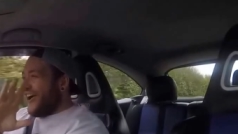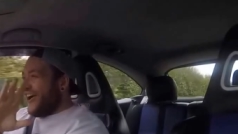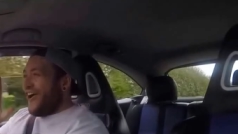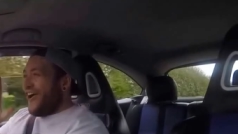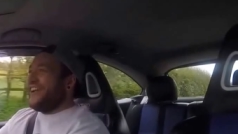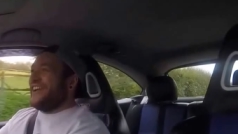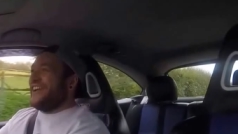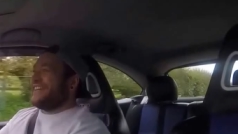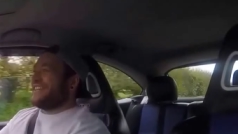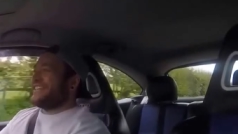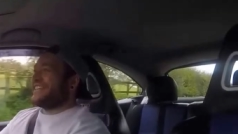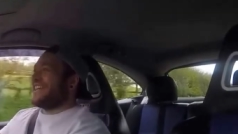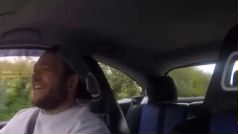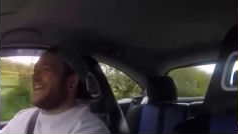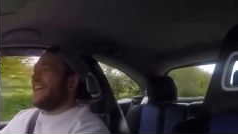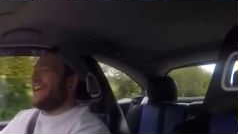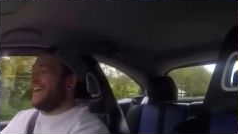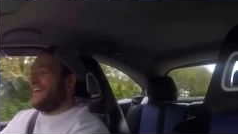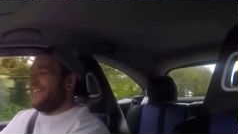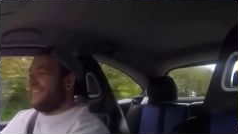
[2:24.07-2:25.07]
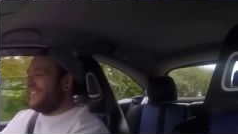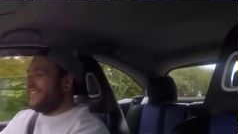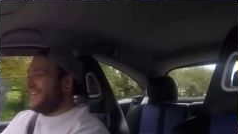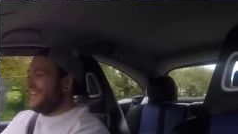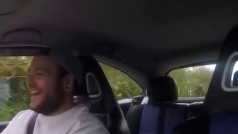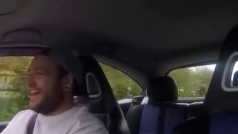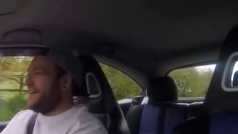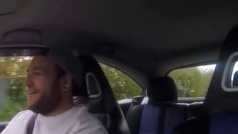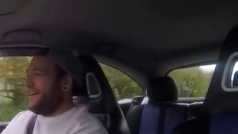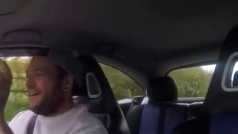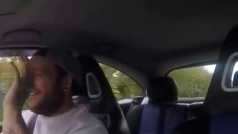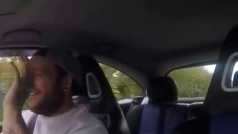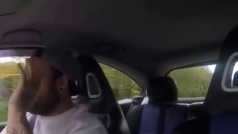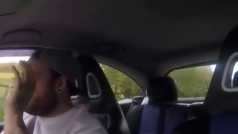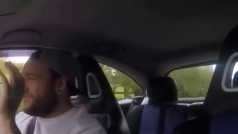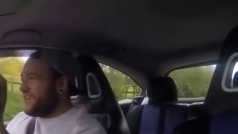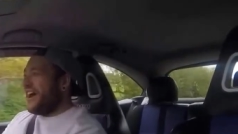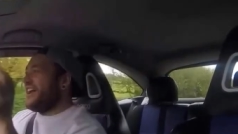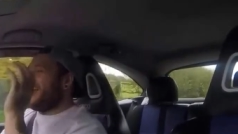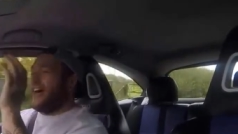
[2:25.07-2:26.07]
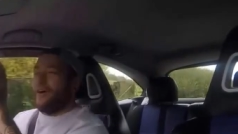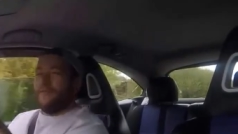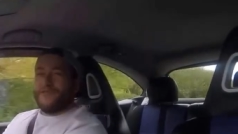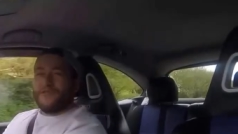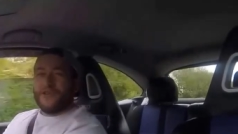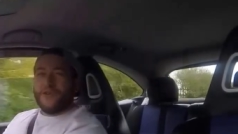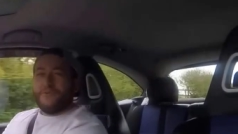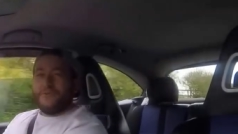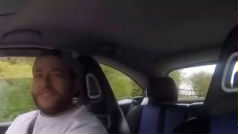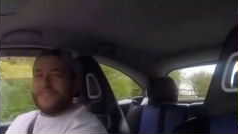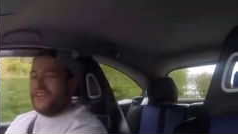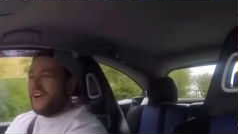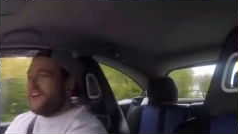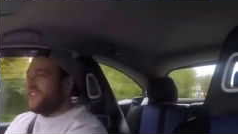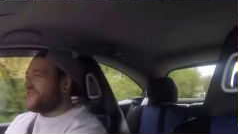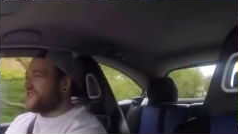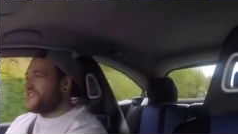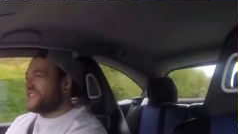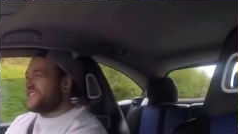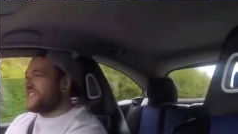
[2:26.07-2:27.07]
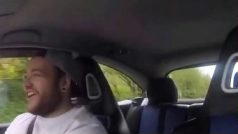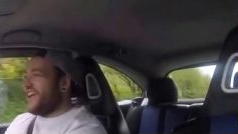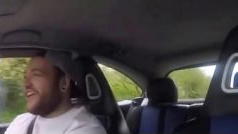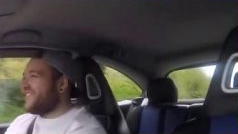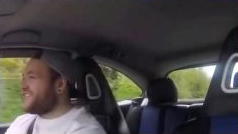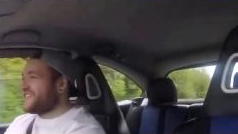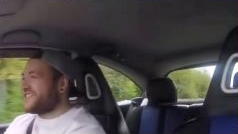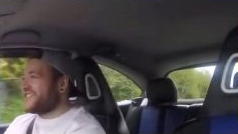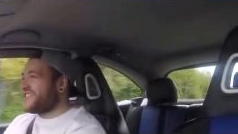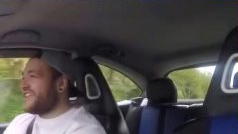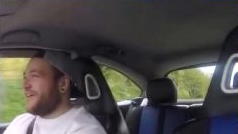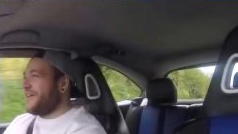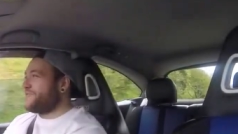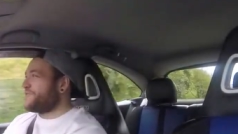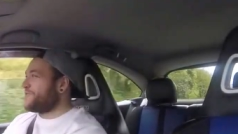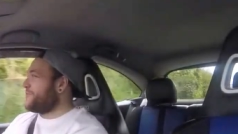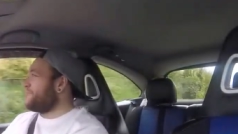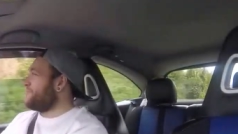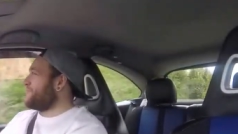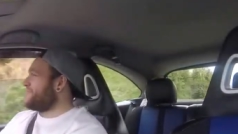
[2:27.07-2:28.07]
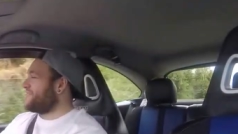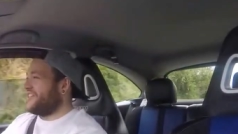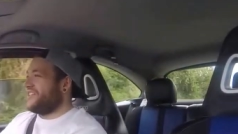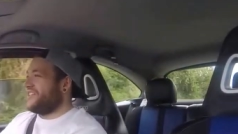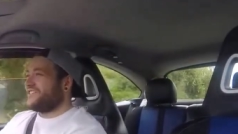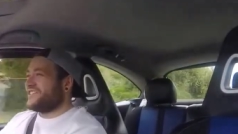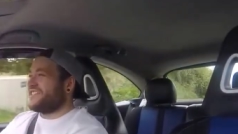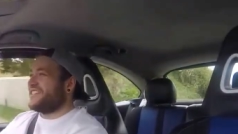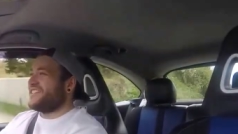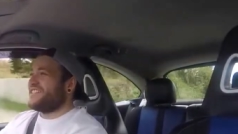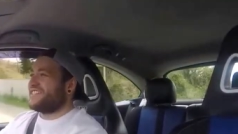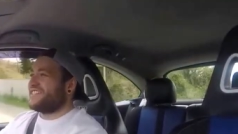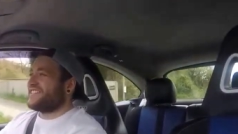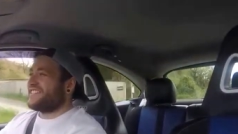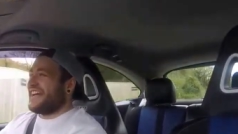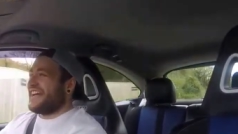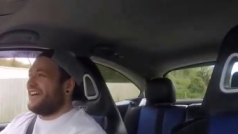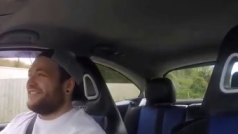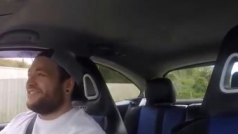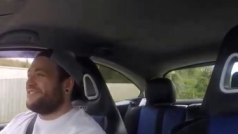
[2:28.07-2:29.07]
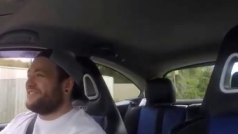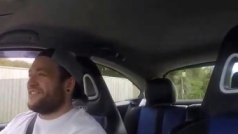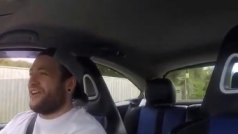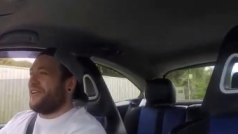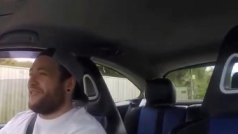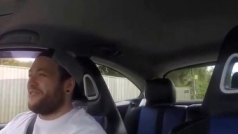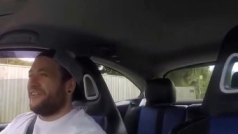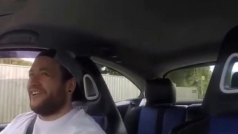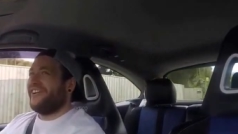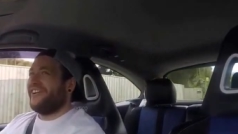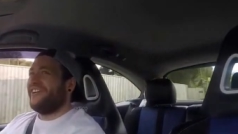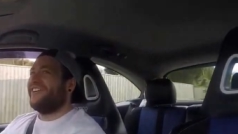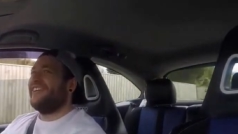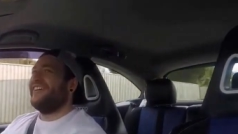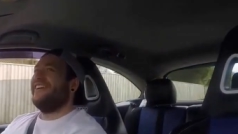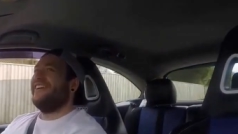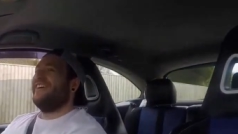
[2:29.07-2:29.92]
honestly, I love superchargers. I just love superchargers. They just sound so good.